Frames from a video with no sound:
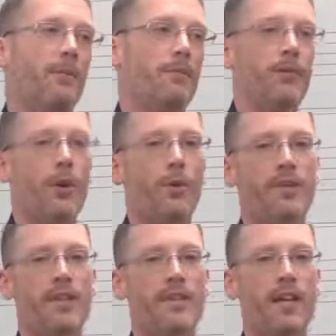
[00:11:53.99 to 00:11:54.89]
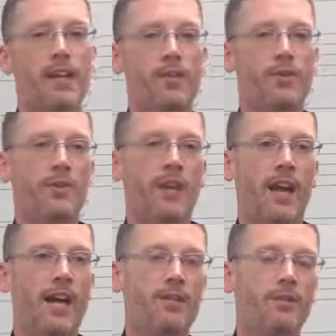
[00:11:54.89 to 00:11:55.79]
if you go into the settings, you can
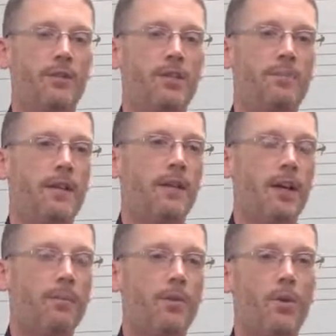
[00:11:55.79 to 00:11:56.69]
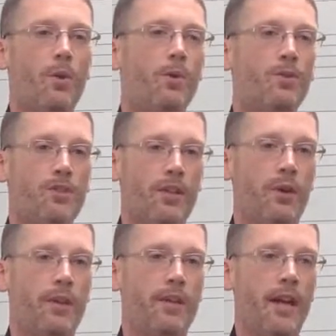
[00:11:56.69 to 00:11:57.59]
actually speed it up or
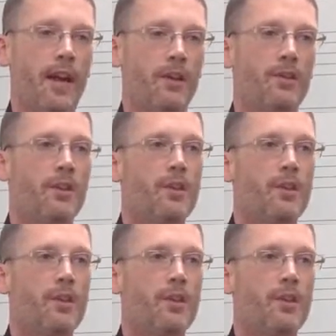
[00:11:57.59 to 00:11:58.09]
slow it down.